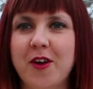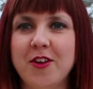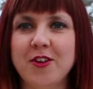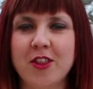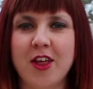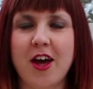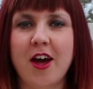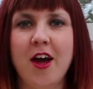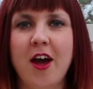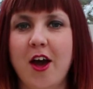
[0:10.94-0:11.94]

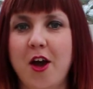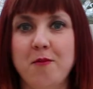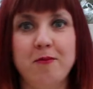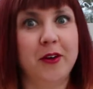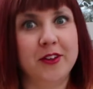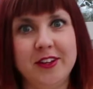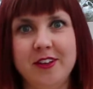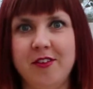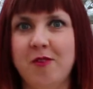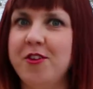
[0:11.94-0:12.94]
another
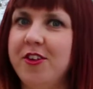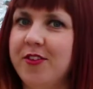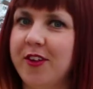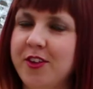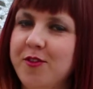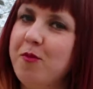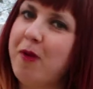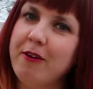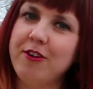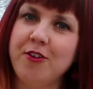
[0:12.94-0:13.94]
Positive Images Festival
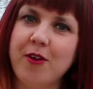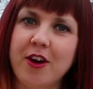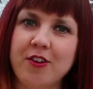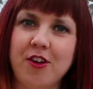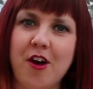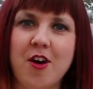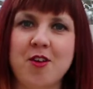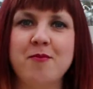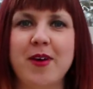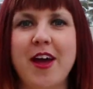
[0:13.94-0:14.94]
Poetry
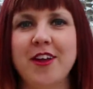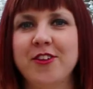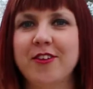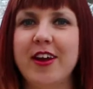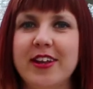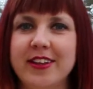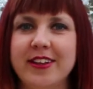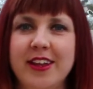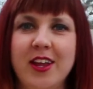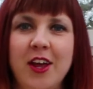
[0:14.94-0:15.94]
Workshop. It's great to
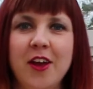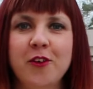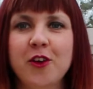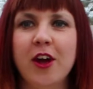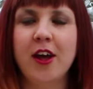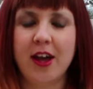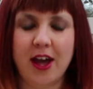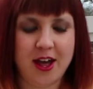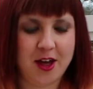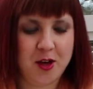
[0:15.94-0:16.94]
see you.
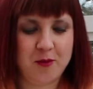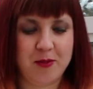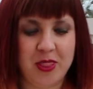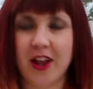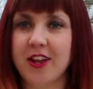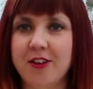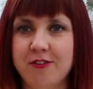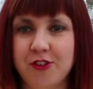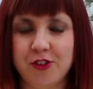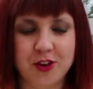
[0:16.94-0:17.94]
Thank you
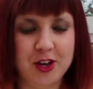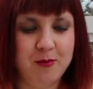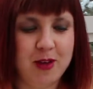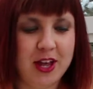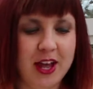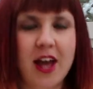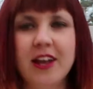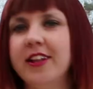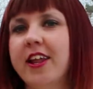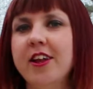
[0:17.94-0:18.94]
for joining me
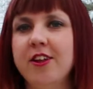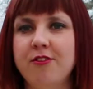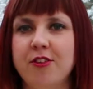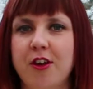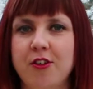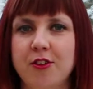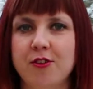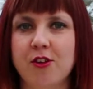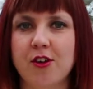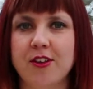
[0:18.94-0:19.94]
again. Thank you for those who
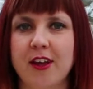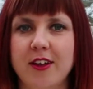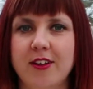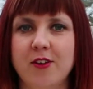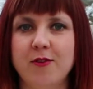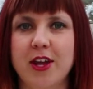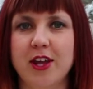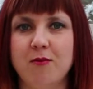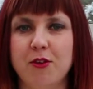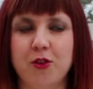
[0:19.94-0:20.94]
have contacted me
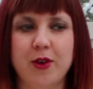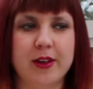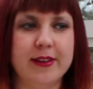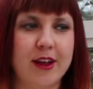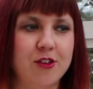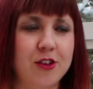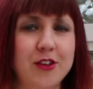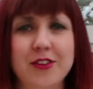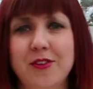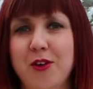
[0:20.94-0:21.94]
in between
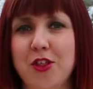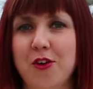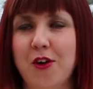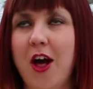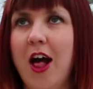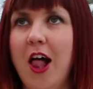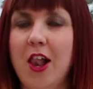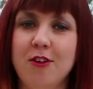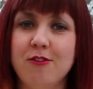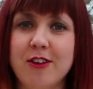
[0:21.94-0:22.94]
sessions with your
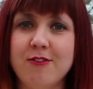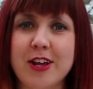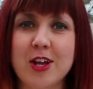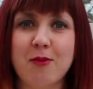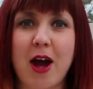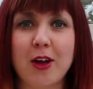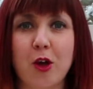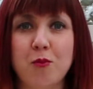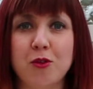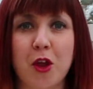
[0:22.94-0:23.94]
lovely feedback.
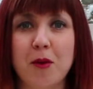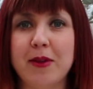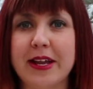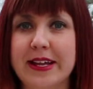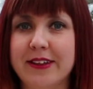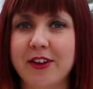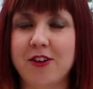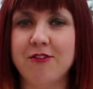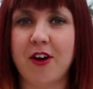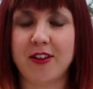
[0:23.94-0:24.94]
I'm so pleased that
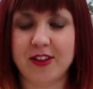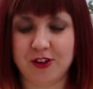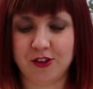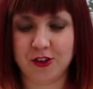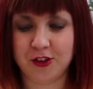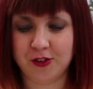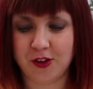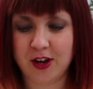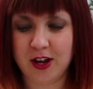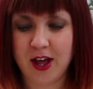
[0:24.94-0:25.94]
you find these
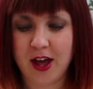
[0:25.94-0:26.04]
useful.